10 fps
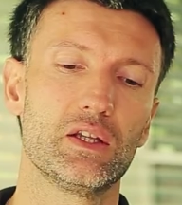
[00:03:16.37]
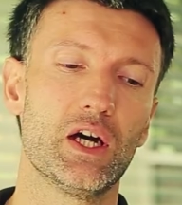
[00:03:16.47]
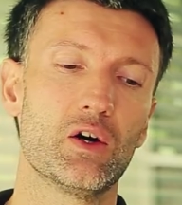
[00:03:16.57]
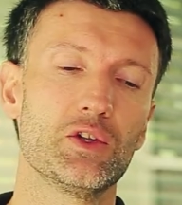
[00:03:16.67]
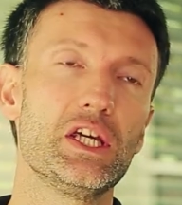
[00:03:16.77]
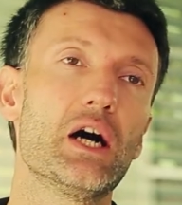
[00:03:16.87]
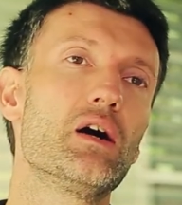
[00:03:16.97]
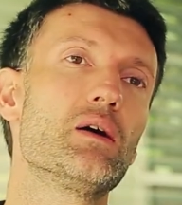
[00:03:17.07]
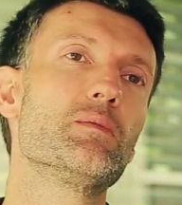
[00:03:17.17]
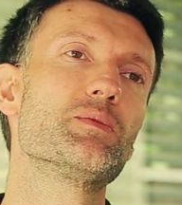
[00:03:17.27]
Now the
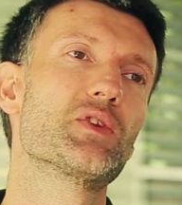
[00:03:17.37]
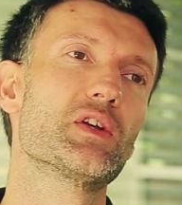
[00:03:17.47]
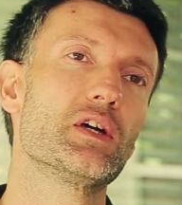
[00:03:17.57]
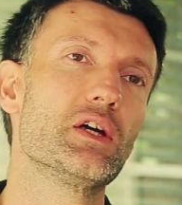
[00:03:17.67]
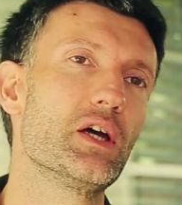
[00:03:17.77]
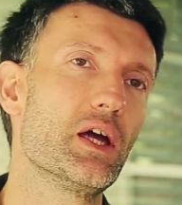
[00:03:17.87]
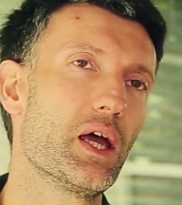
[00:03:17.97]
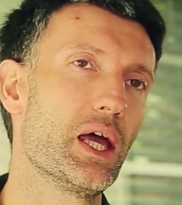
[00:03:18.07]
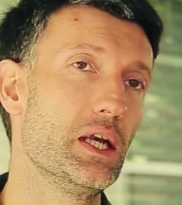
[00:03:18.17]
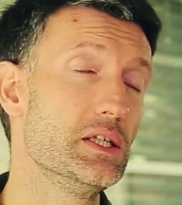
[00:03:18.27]
arms
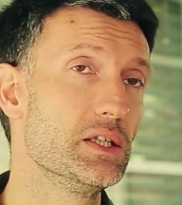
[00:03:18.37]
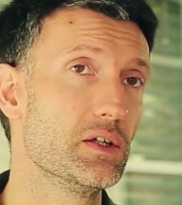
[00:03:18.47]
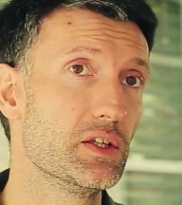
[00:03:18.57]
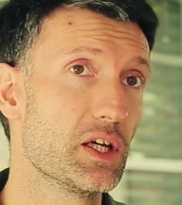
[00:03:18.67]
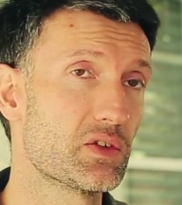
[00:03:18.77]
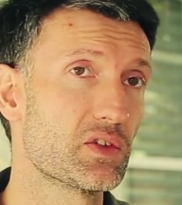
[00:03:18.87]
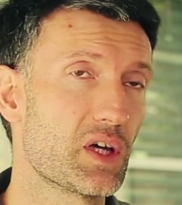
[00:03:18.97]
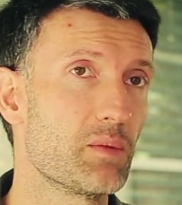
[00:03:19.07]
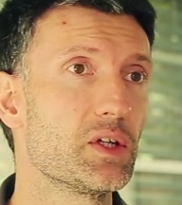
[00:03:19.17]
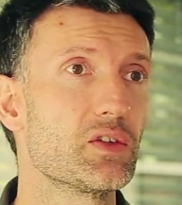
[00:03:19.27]
and the
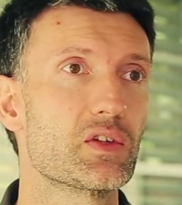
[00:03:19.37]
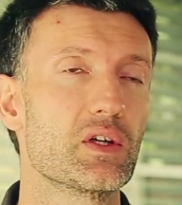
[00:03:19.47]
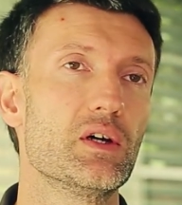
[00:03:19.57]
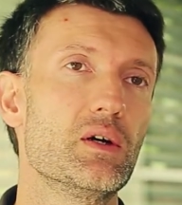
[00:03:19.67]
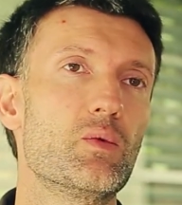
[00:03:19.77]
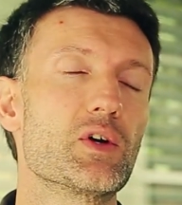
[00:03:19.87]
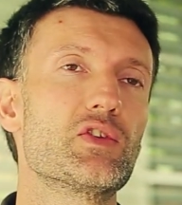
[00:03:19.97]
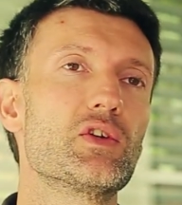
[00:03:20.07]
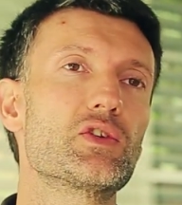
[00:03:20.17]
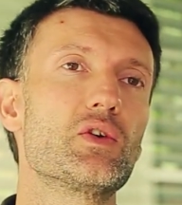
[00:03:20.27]
SSRMS was
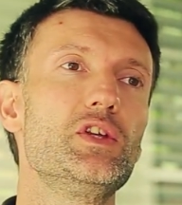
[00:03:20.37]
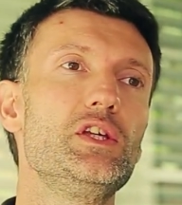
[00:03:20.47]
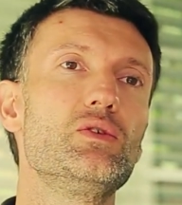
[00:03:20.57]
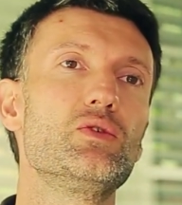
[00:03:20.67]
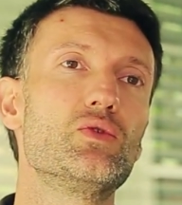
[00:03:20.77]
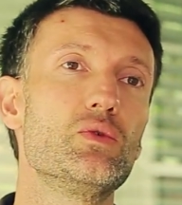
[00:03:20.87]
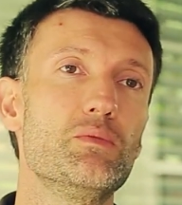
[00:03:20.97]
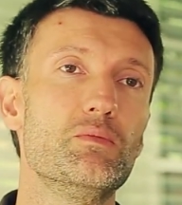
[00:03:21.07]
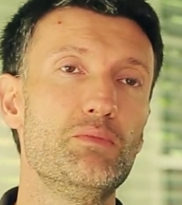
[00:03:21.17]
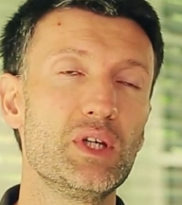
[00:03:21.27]
not only used to
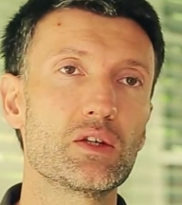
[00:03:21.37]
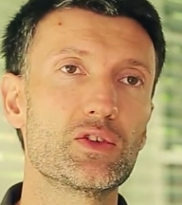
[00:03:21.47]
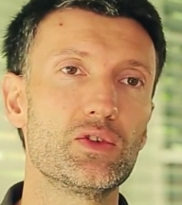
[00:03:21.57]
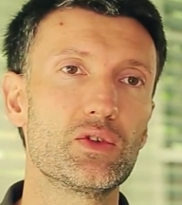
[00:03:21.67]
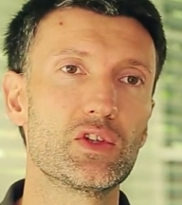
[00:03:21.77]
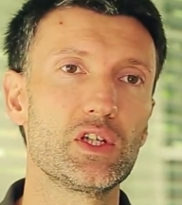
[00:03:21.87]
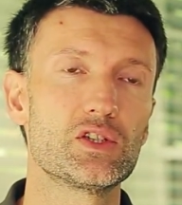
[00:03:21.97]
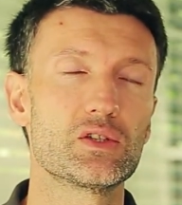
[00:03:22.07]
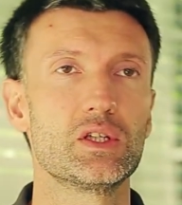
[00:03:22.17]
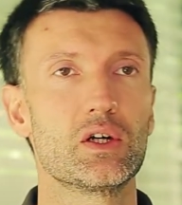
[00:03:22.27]
build the
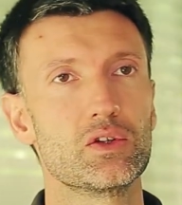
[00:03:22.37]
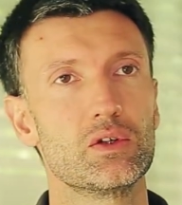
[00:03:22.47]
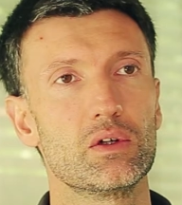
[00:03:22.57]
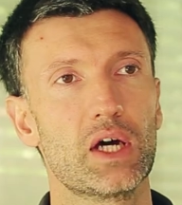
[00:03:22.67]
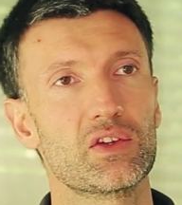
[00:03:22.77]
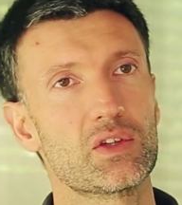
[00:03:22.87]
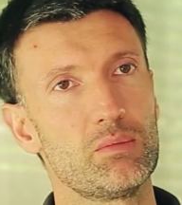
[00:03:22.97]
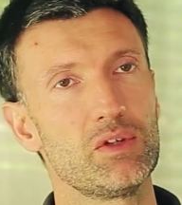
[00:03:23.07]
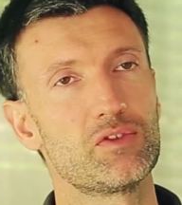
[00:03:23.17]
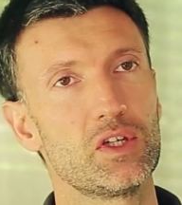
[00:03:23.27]
station. Now the
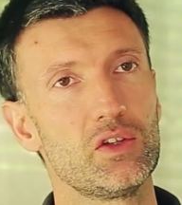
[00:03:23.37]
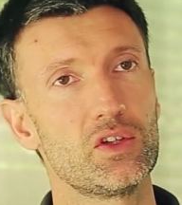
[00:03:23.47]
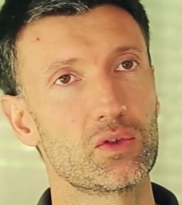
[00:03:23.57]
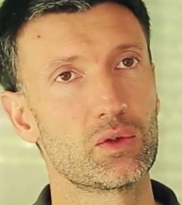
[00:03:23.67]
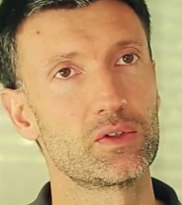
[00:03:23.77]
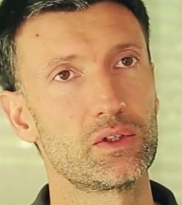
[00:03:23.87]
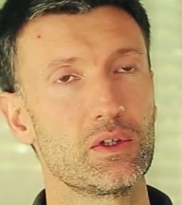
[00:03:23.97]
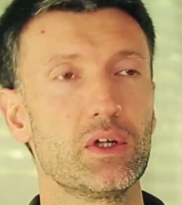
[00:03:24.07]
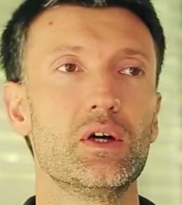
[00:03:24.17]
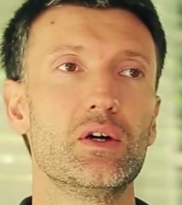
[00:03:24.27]
assembly phase is
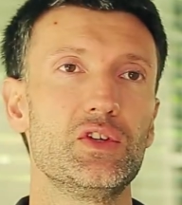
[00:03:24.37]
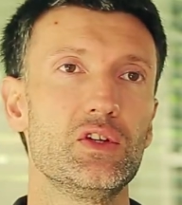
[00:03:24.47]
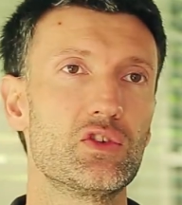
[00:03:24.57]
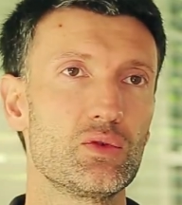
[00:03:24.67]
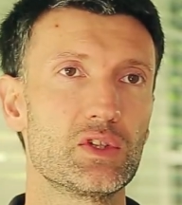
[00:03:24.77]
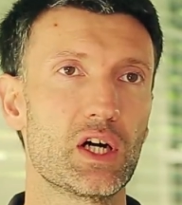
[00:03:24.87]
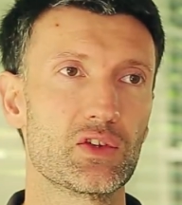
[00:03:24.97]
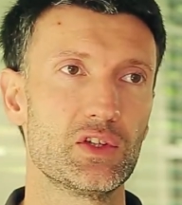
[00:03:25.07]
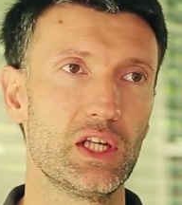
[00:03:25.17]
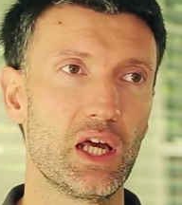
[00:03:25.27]
over. Since
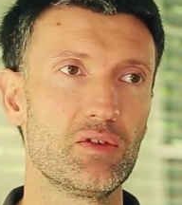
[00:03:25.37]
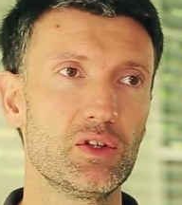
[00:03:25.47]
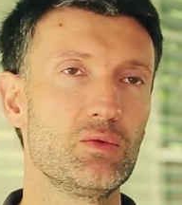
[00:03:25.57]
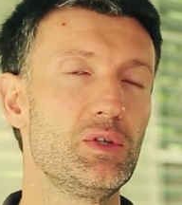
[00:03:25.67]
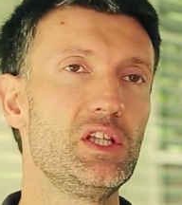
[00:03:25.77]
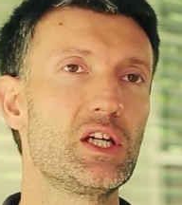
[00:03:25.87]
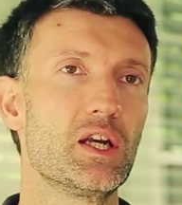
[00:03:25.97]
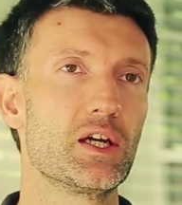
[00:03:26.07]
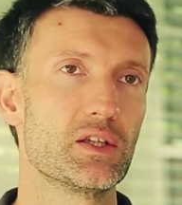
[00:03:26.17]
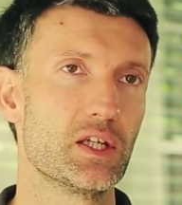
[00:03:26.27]
2011 we
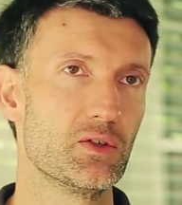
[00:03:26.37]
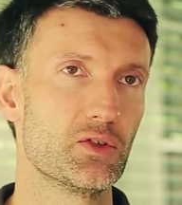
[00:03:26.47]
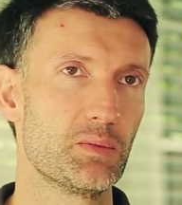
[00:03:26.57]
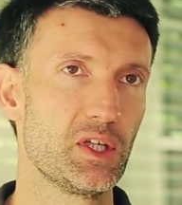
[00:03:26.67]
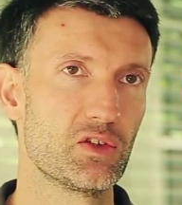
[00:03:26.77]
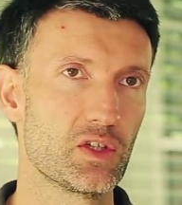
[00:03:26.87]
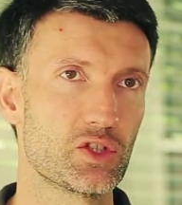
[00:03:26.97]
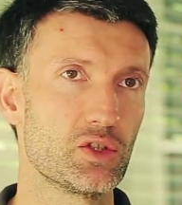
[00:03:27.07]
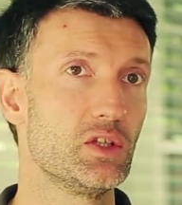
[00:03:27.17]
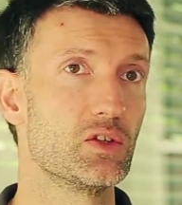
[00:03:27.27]
declared that the space
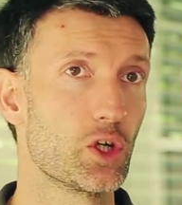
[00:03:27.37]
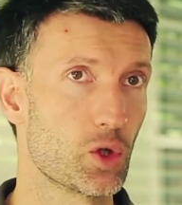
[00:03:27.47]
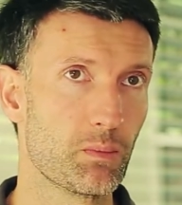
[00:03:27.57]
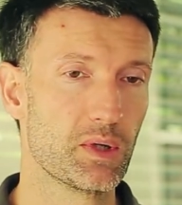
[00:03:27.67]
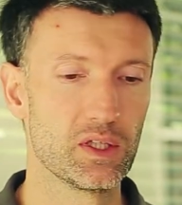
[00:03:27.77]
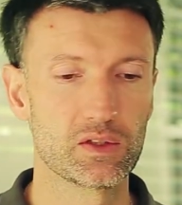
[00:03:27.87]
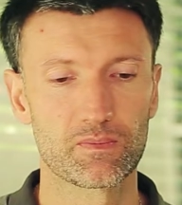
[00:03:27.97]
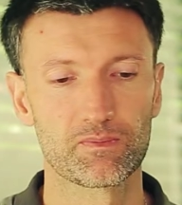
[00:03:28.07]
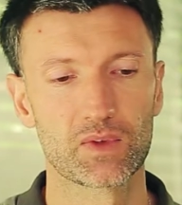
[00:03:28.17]
station is complete.